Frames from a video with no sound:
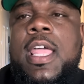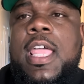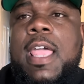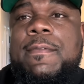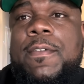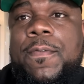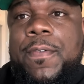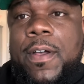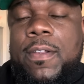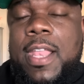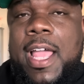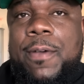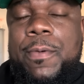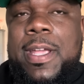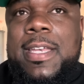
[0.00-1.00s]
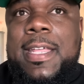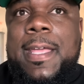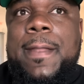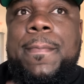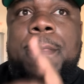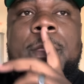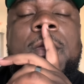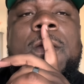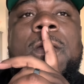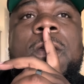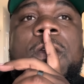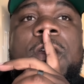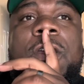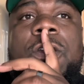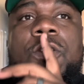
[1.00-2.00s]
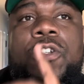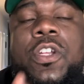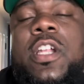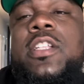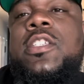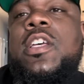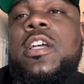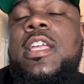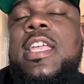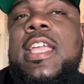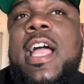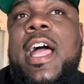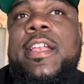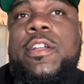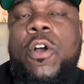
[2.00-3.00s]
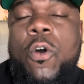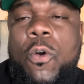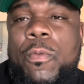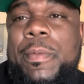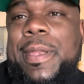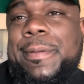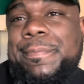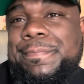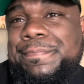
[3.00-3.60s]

If you felt like we did, you should have took Keon Coleman